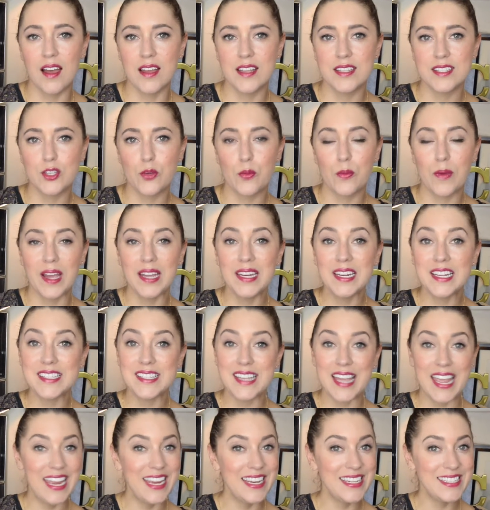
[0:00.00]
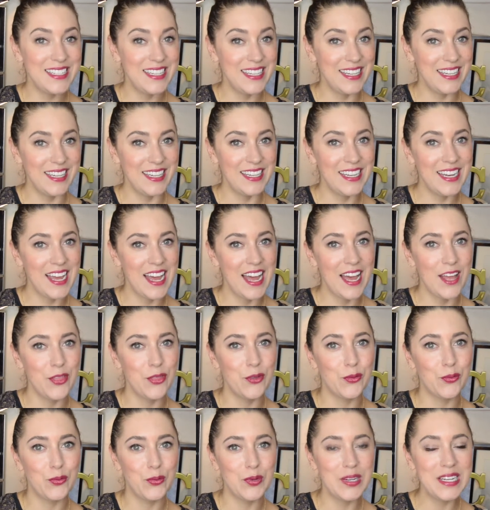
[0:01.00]
So mine is 18,
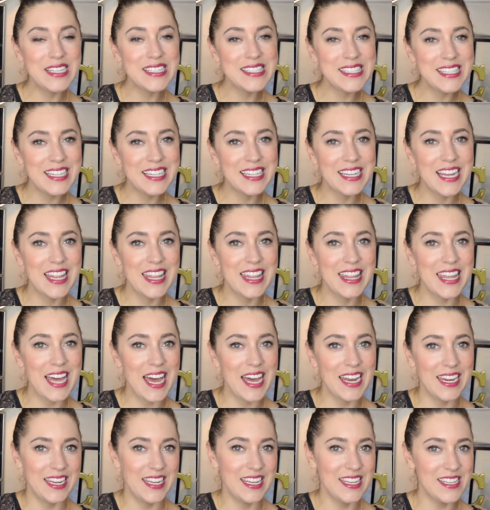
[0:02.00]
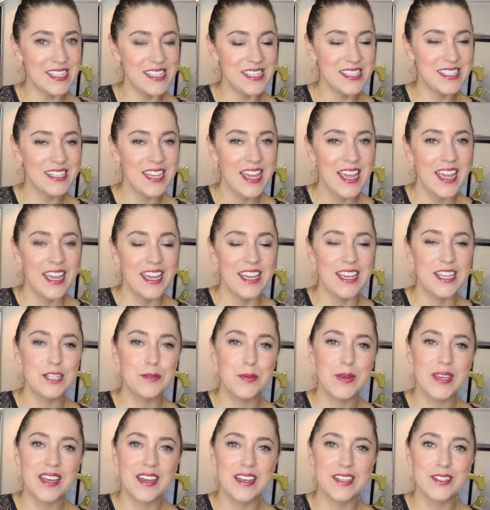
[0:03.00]
and the reason that is
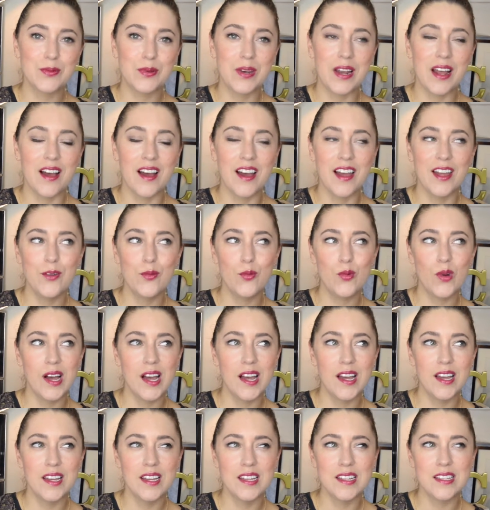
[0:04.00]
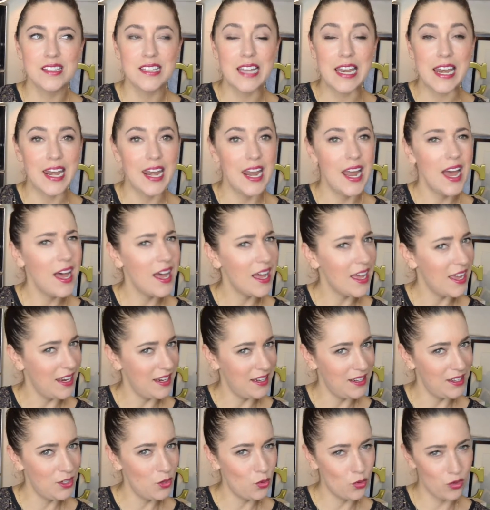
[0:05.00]
because when I was
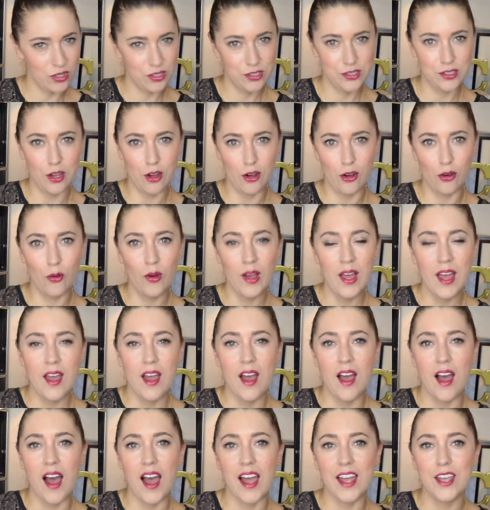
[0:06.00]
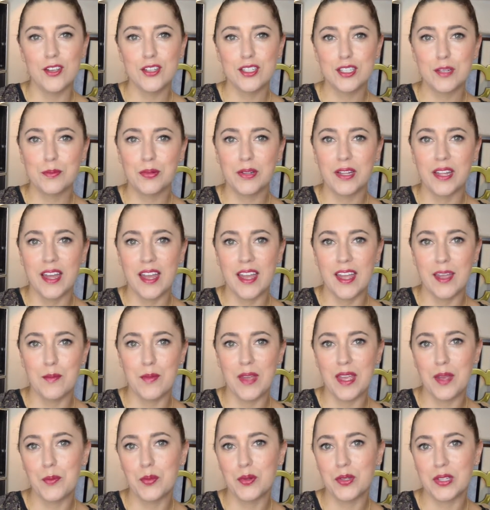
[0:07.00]
9 or so, I used to play
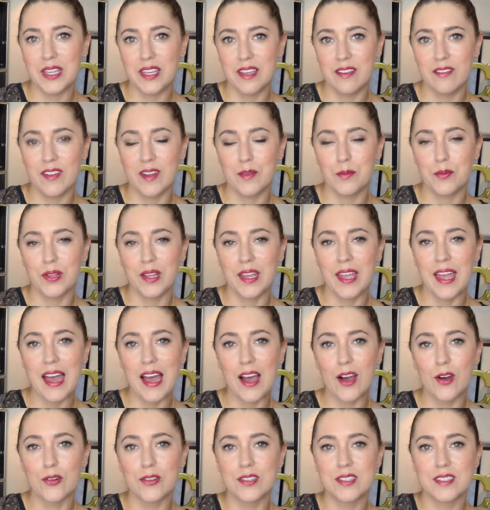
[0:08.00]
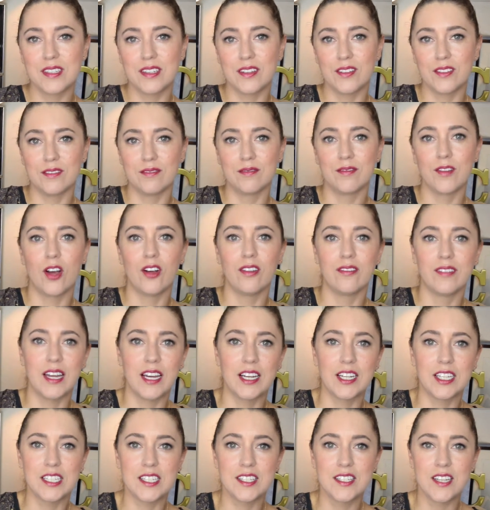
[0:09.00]
make-believe and play house and all
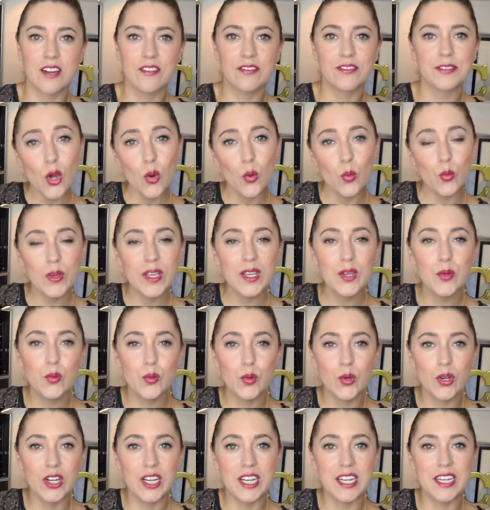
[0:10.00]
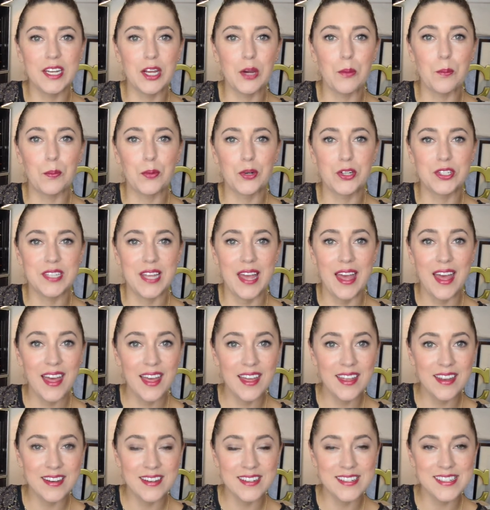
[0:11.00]
that good stuff. We would
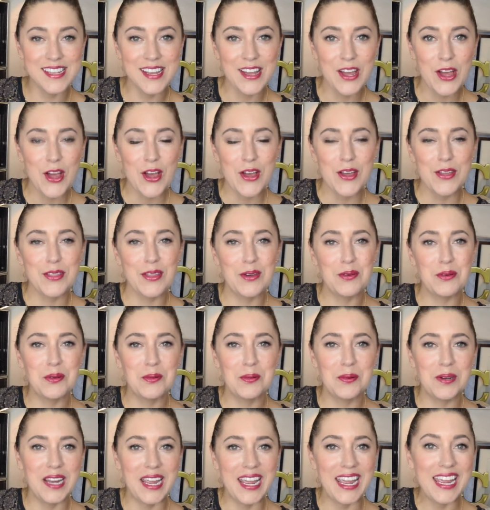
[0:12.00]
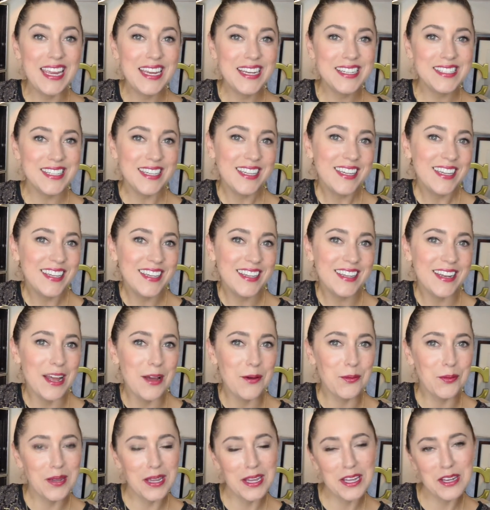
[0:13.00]
pretend that we were 18
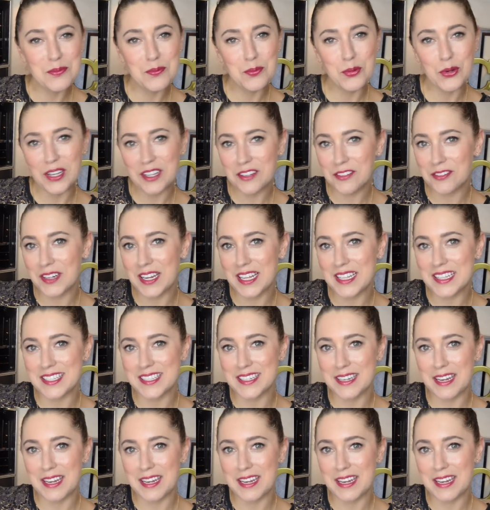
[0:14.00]
and we had boyfriends